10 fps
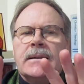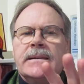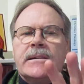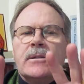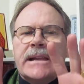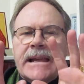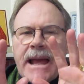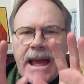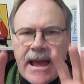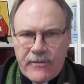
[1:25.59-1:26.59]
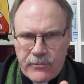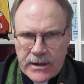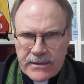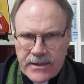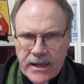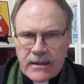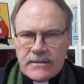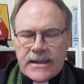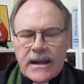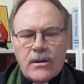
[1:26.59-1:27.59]
Nearly everything
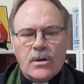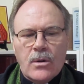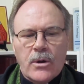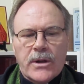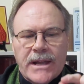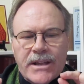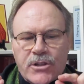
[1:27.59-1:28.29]
that our Lord